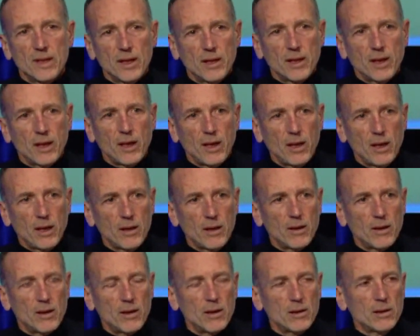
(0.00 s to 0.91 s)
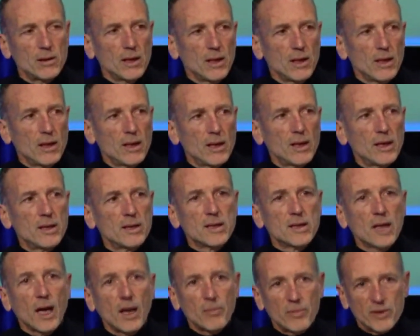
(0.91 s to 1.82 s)
said here
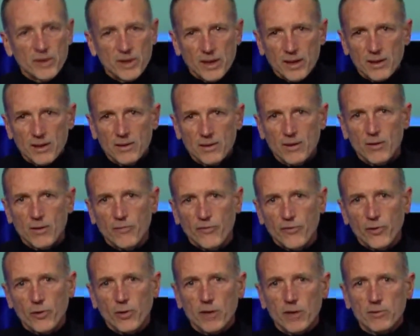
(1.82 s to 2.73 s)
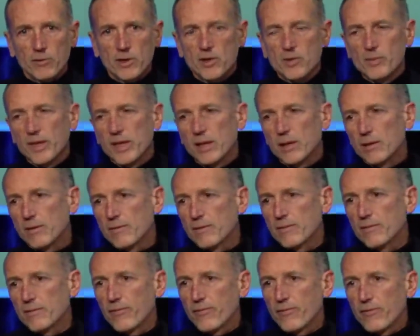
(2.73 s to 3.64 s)
is happening a few hundred
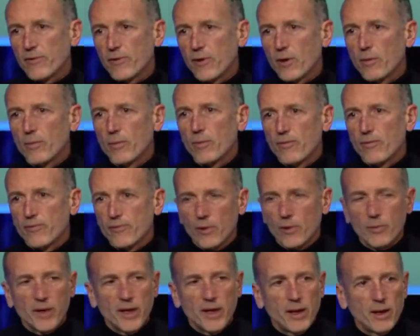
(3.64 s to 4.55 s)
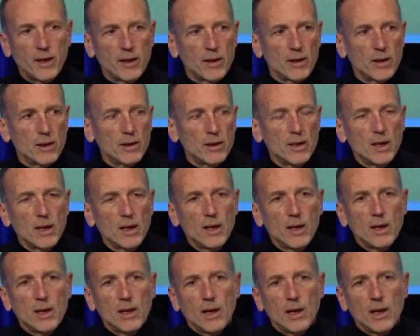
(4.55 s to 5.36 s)
meters from here.